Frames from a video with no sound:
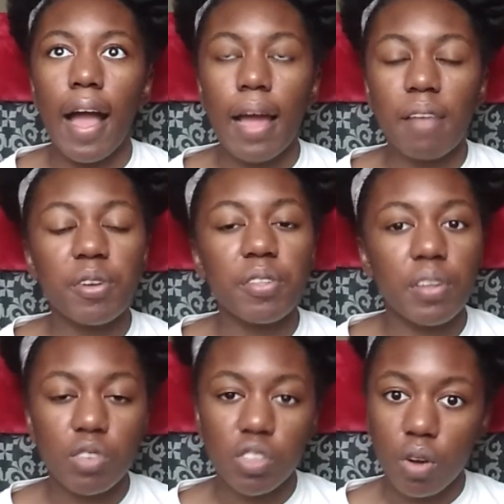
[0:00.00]

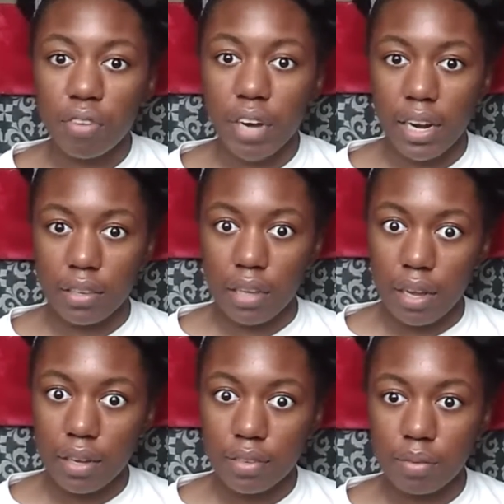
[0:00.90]
everything was
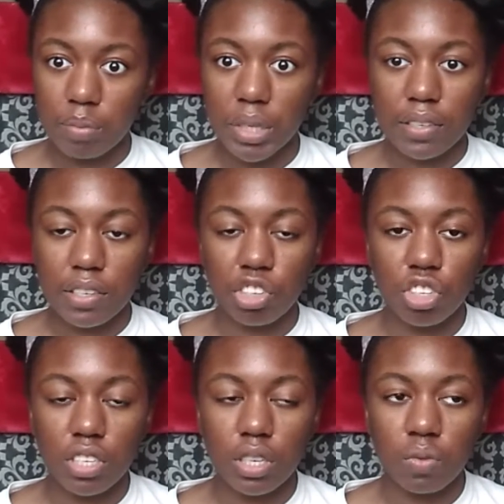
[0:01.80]
overanalyzed because I
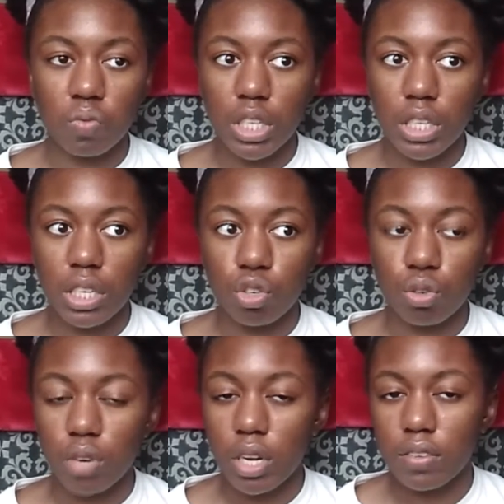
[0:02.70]
just didn't really
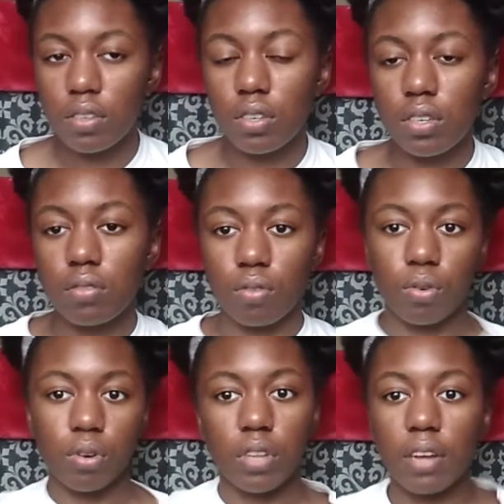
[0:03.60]
trust
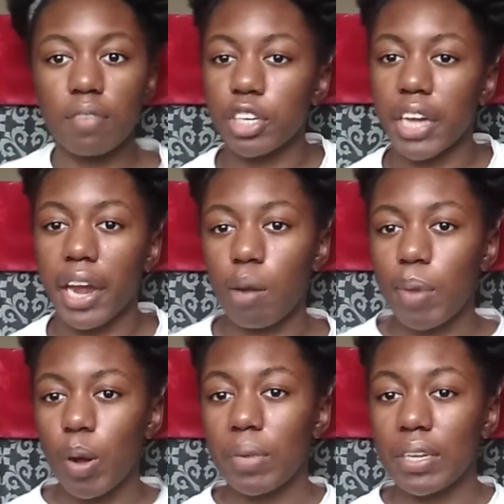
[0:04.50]
or love or care
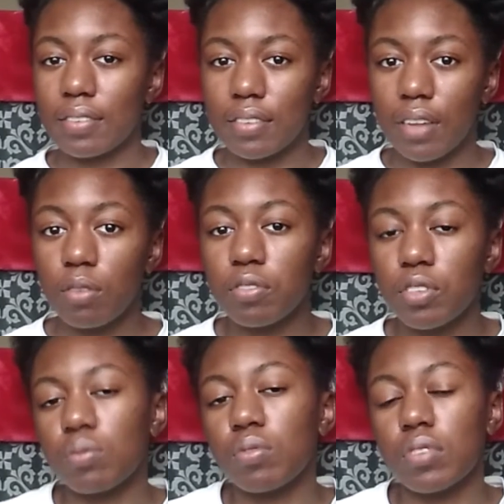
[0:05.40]
about myself.
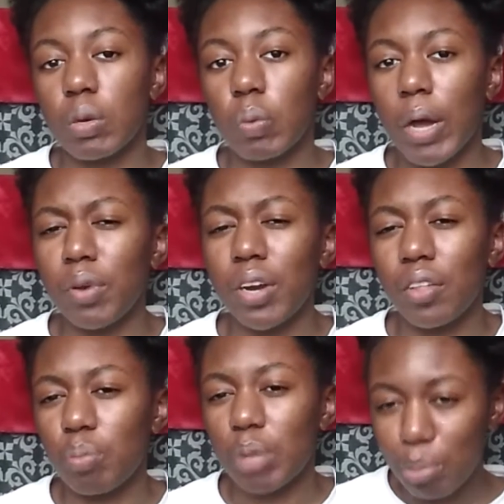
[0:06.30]
So it was like, why would
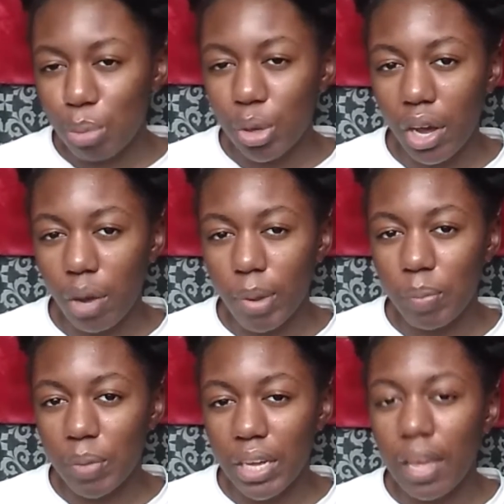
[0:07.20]
other people care
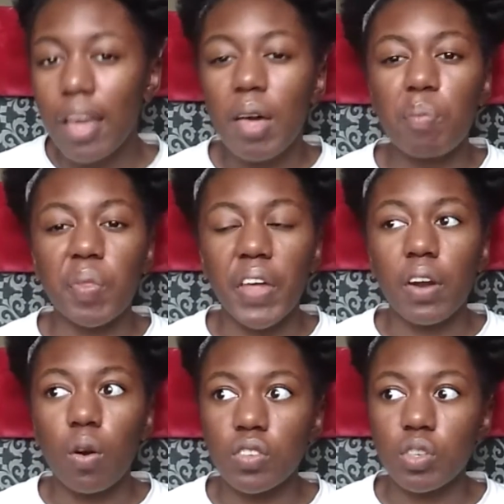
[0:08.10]
about me? But then
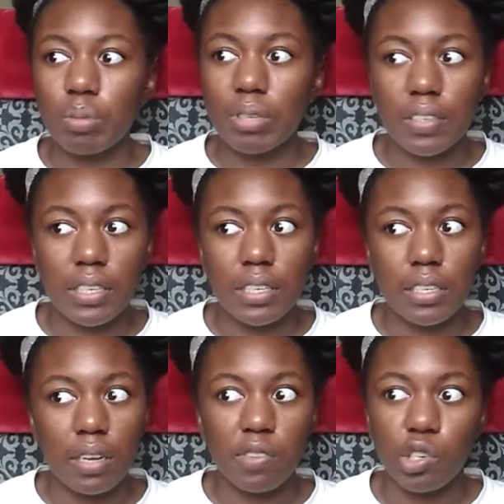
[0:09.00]
also, because I
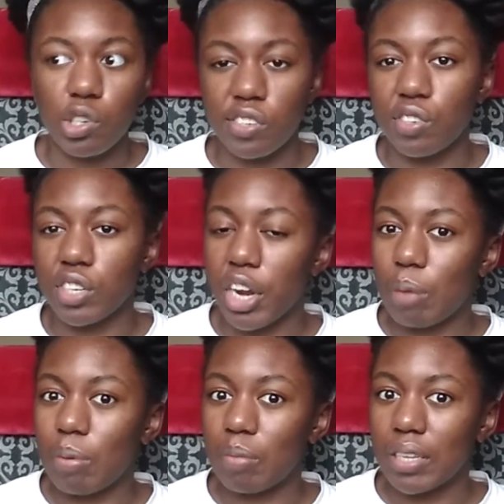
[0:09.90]
didn't love or trust or
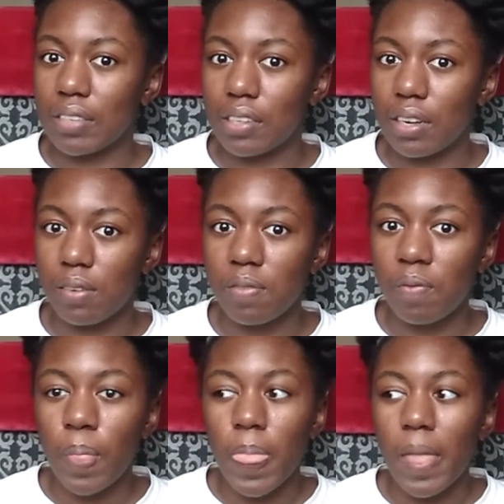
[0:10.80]
care about myself,
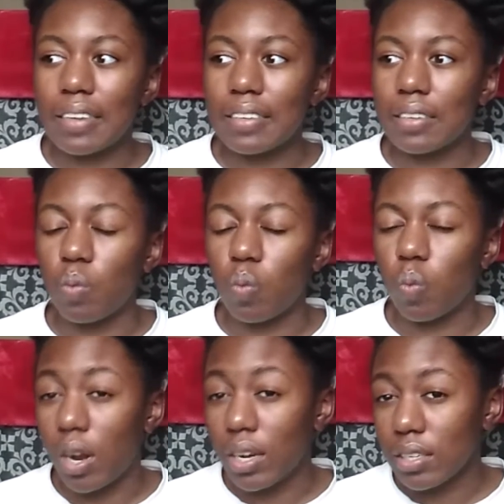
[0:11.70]
I didn't
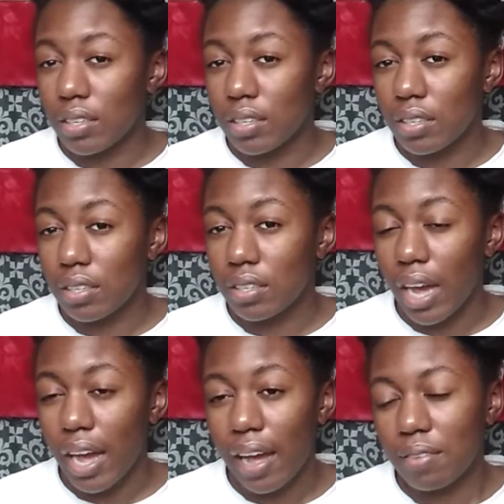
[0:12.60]
want to
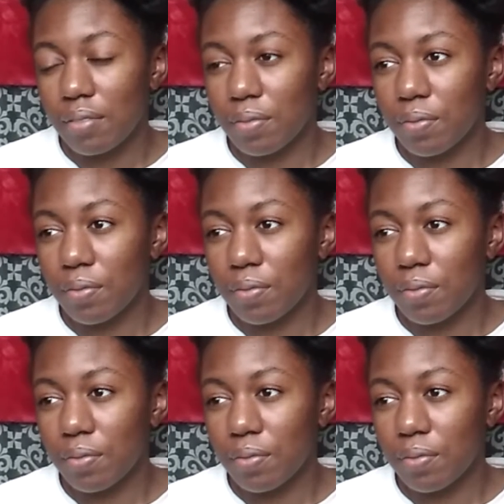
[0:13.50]
have